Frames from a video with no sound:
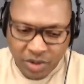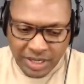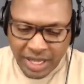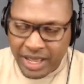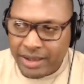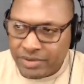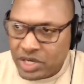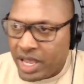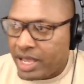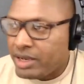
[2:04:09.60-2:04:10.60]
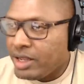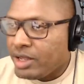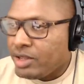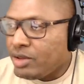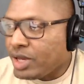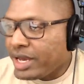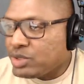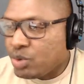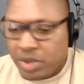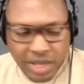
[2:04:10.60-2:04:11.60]
live chat. You
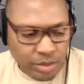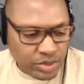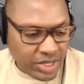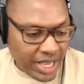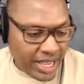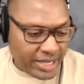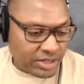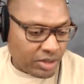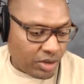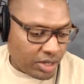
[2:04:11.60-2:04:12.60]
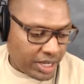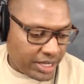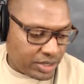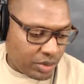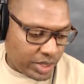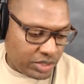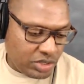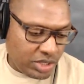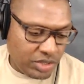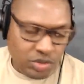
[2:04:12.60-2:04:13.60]
guys will be able to ask all kinds of
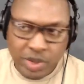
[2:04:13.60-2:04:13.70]
questions.